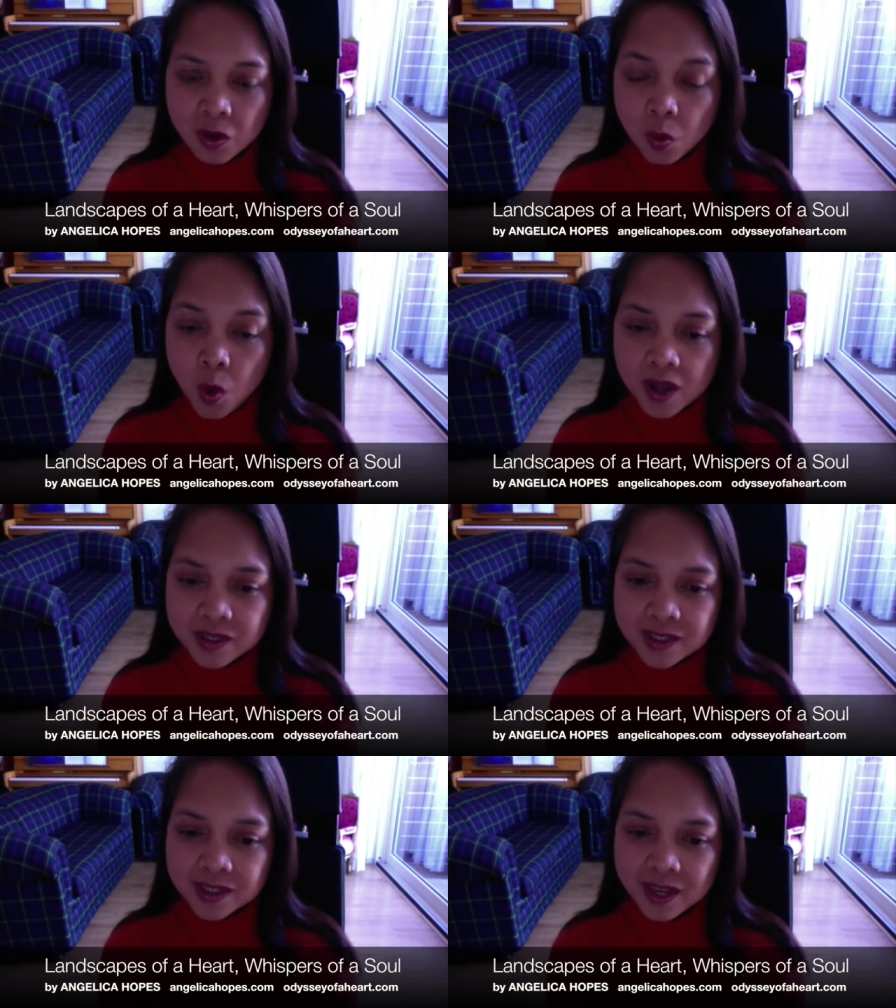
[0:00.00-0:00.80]

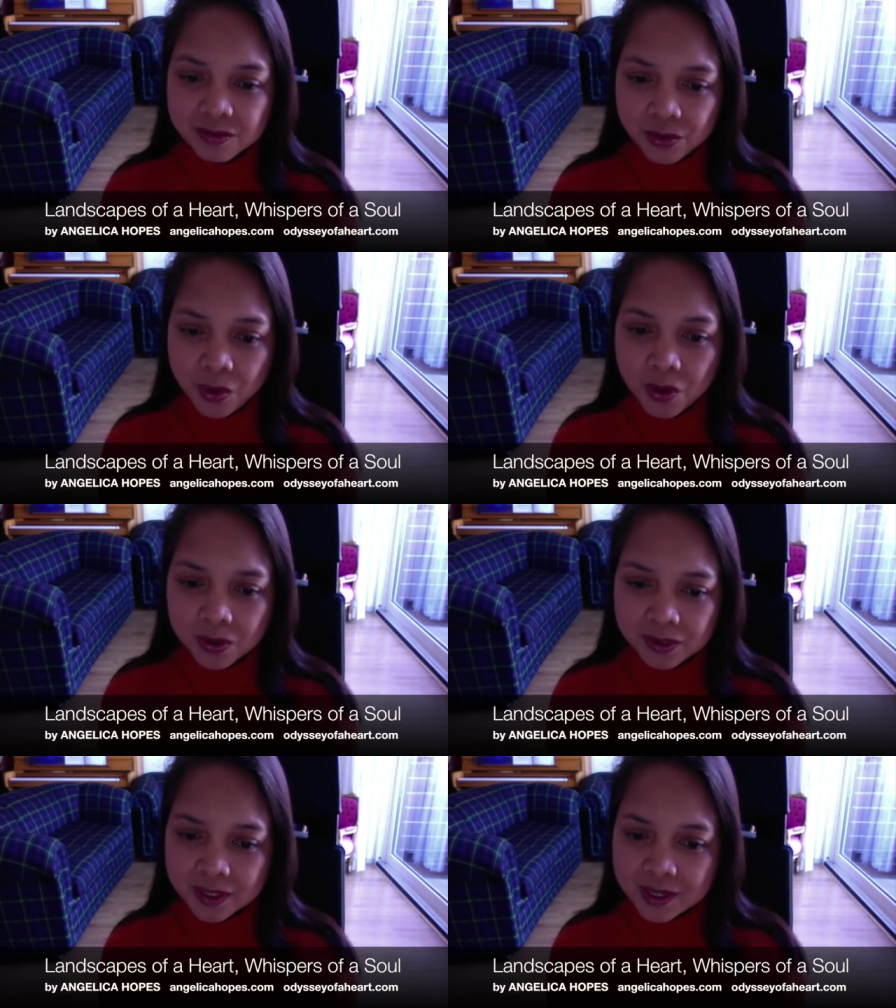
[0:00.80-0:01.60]
Once and for
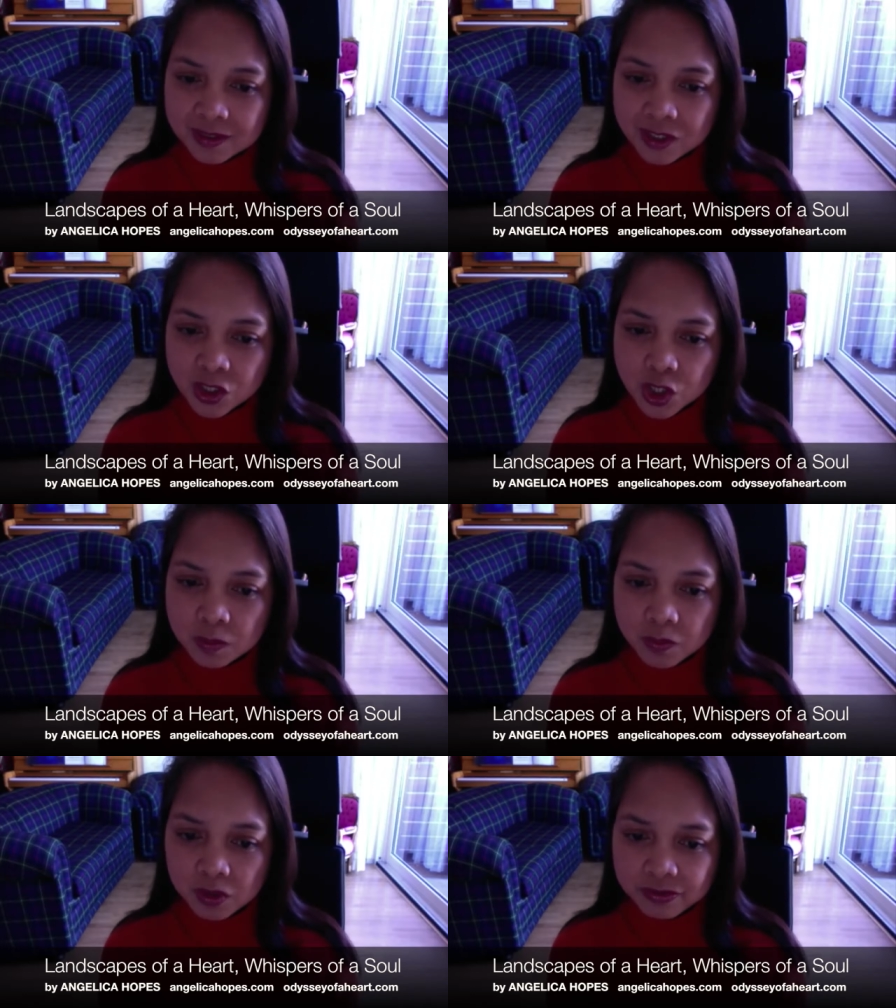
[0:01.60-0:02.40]
all, this
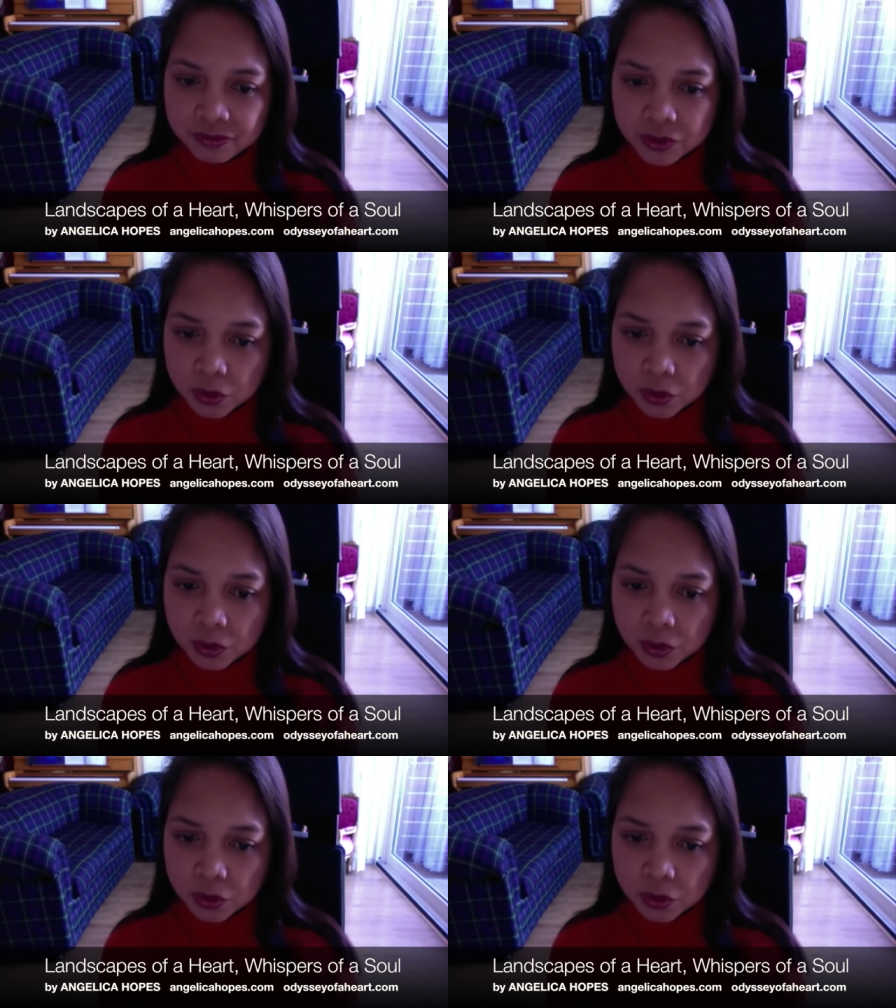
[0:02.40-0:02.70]
chip of